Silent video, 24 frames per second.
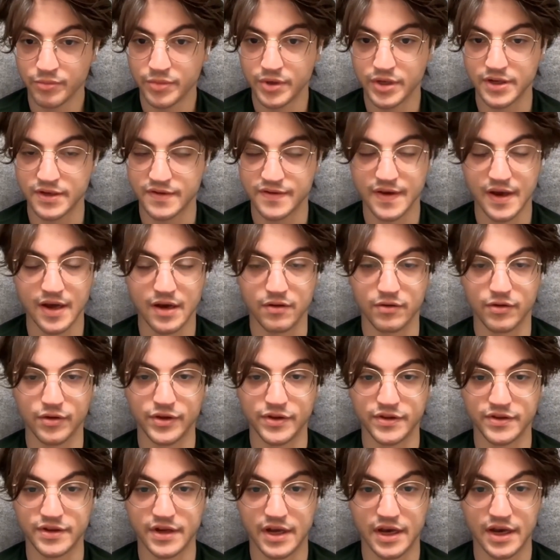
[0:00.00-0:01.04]
because Arrow
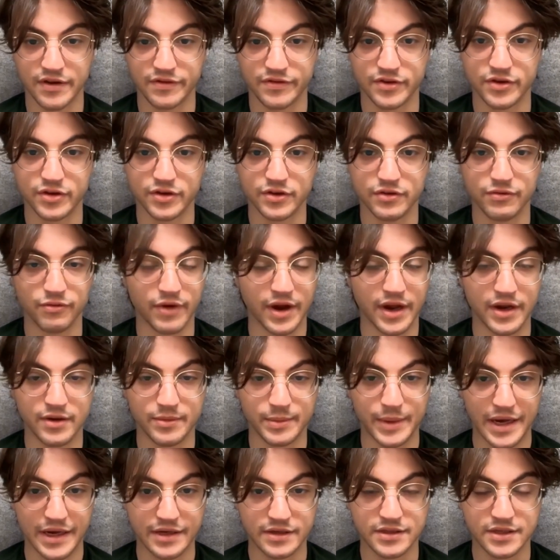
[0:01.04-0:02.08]
doesn't have good
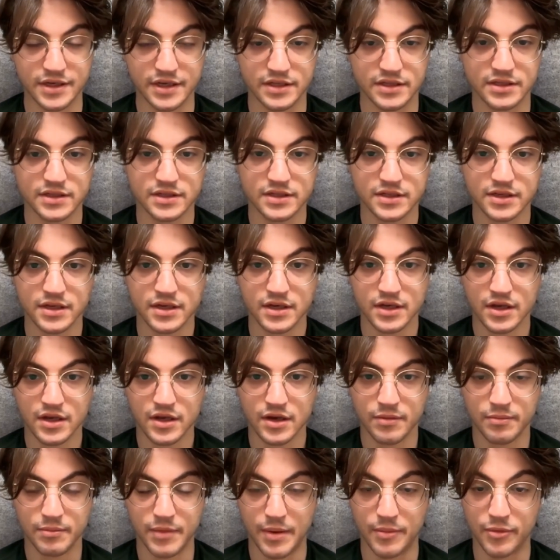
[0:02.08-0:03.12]
random access
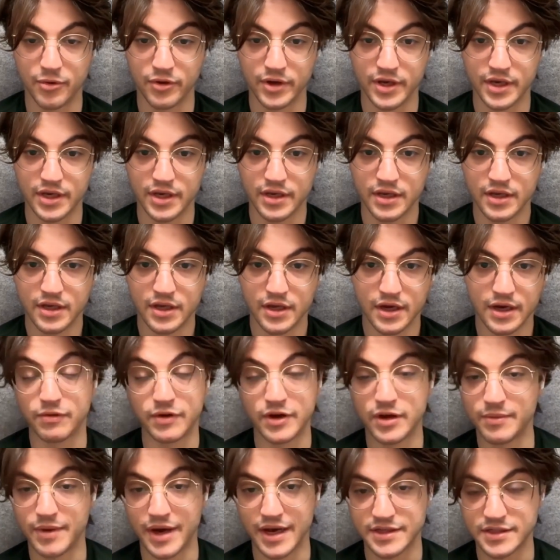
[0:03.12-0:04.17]
memory,
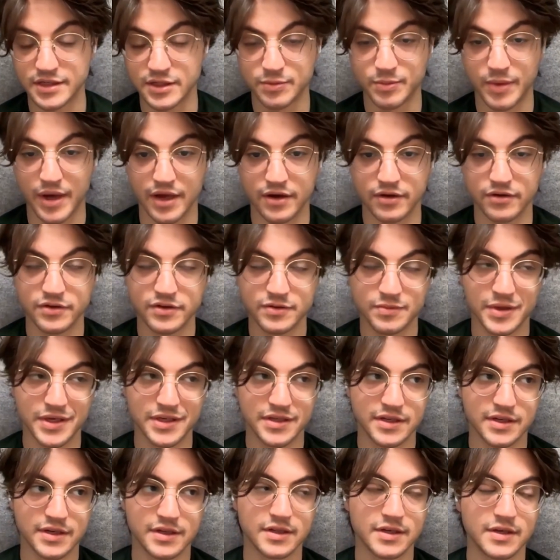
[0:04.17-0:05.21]
random access patterns
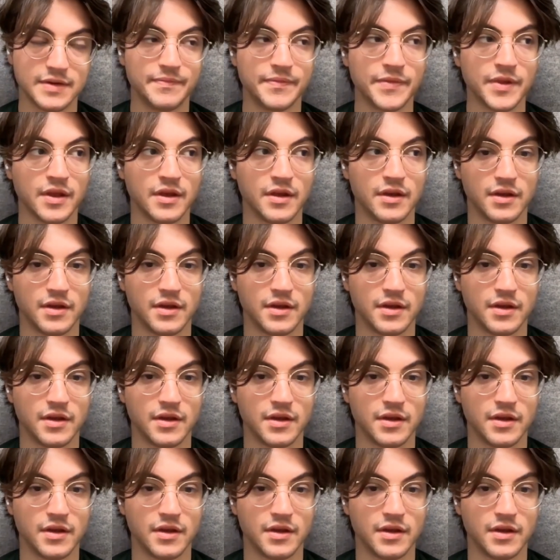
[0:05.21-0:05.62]
basically.